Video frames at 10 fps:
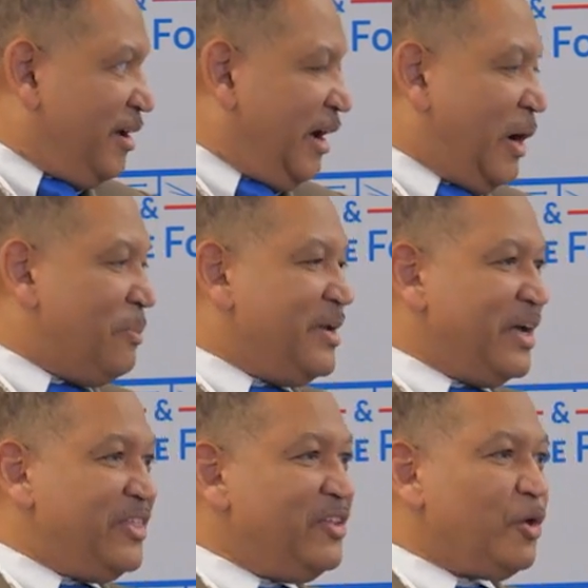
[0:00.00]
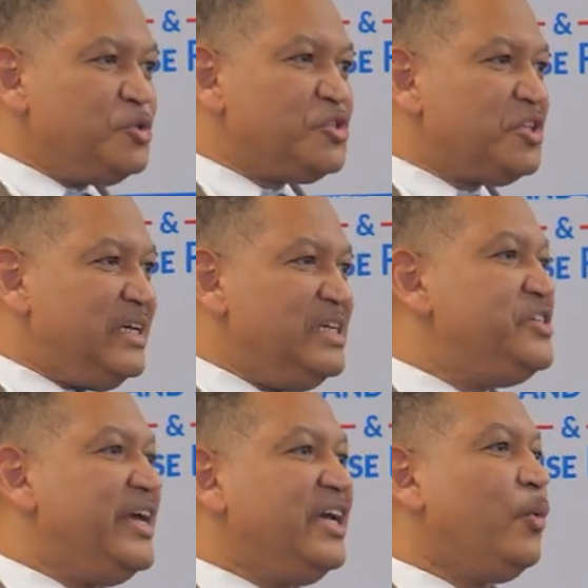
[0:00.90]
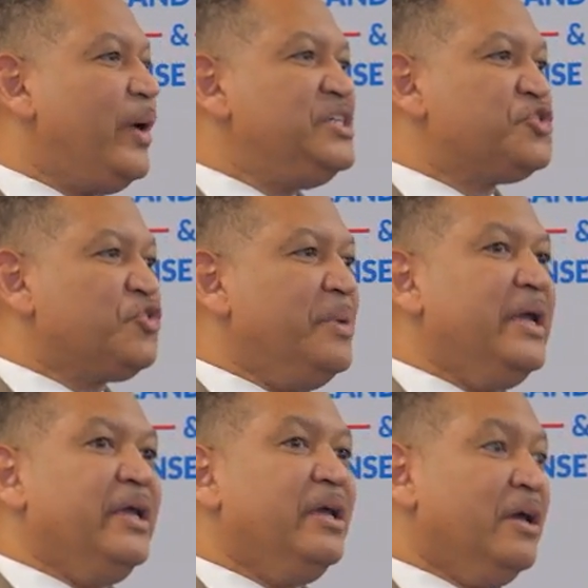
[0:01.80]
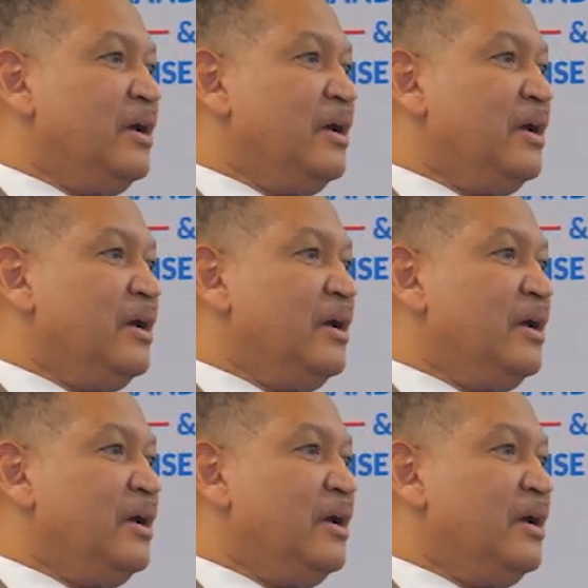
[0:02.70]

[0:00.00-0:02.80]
And I think those are the key takeaways for me.